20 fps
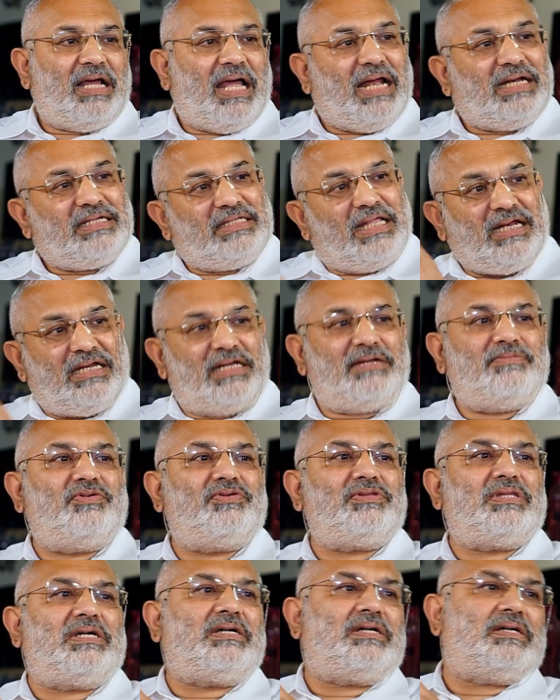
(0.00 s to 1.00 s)
and then
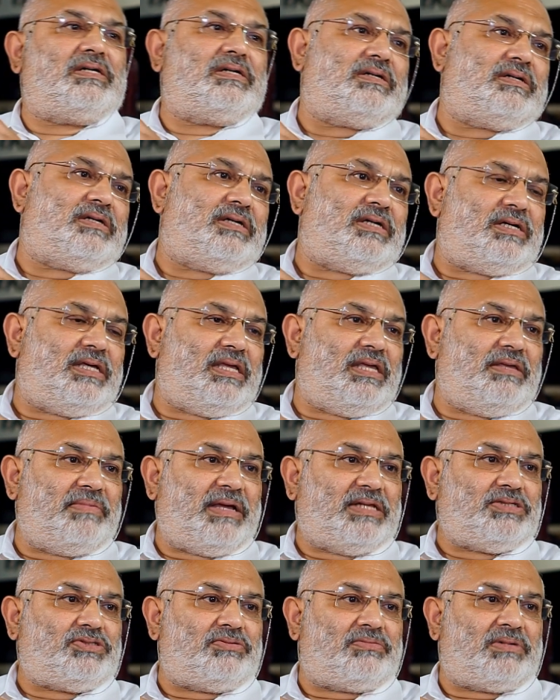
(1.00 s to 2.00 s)
remove the
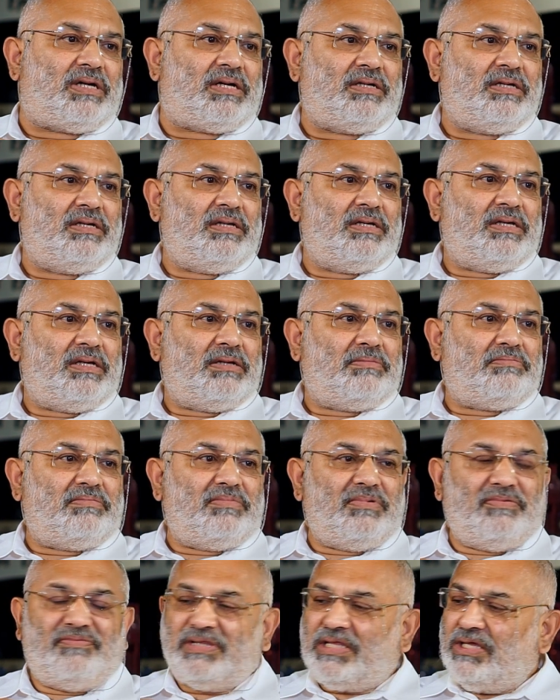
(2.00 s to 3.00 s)
hemangioma.
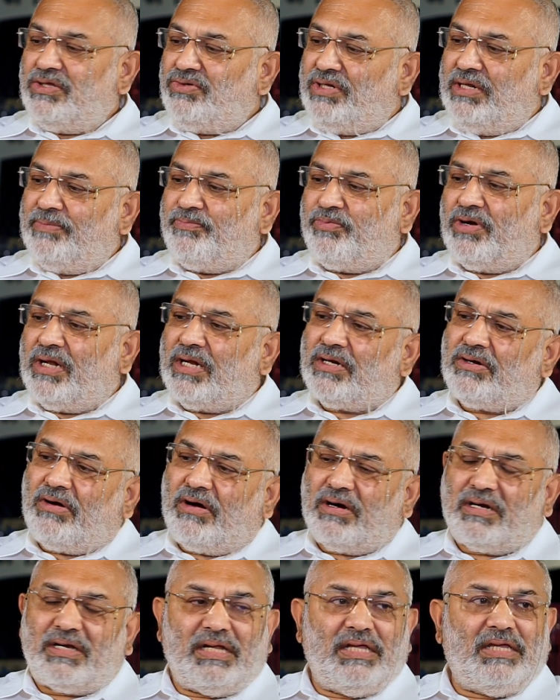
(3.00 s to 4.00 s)
With a unipolar
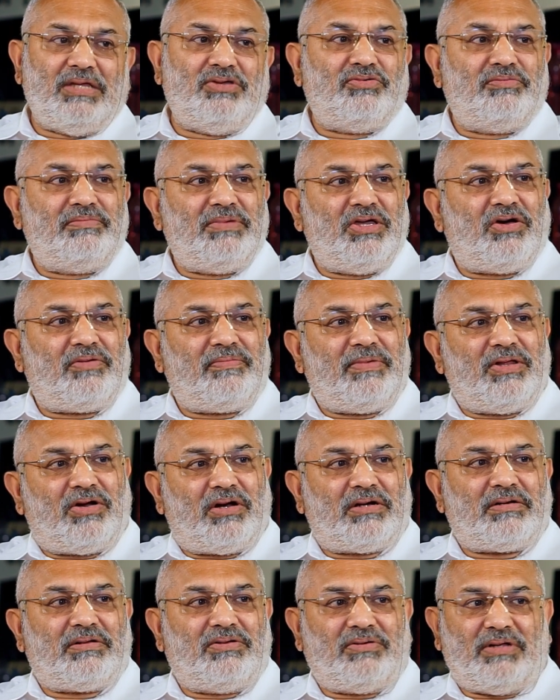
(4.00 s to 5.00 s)
cautery, you may or may
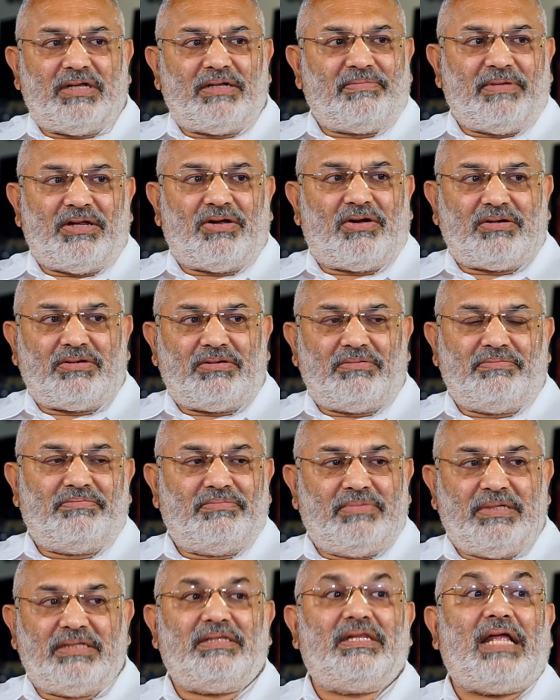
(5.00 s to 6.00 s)
not, it may not
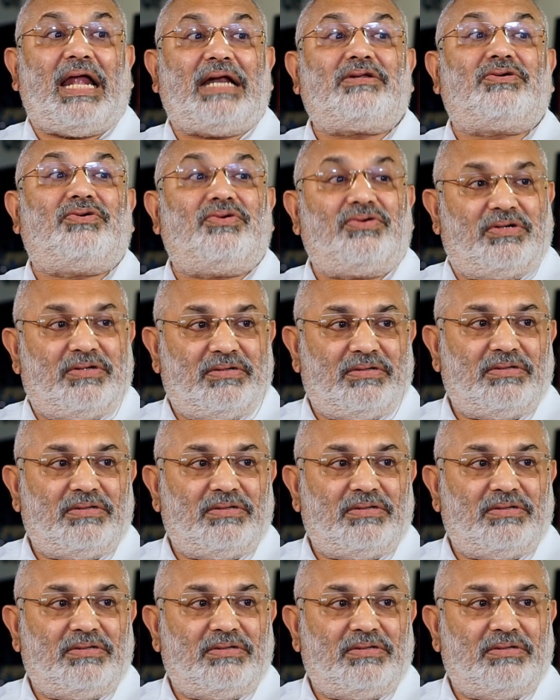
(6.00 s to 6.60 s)
be that good